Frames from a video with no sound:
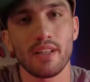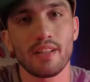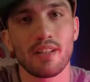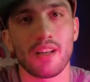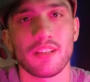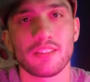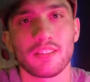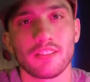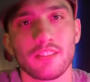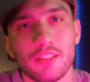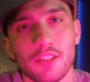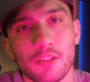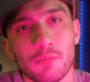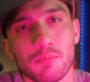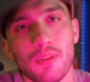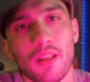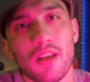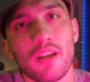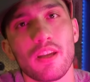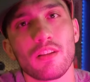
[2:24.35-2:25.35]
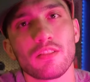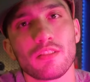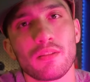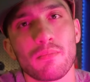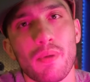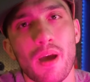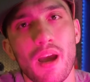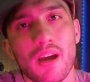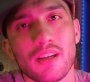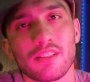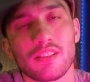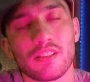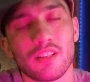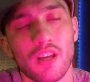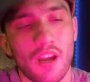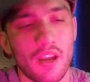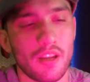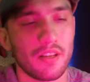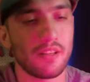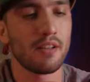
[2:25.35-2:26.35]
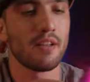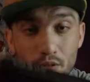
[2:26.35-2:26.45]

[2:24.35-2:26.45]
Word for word: It has a display on the back side.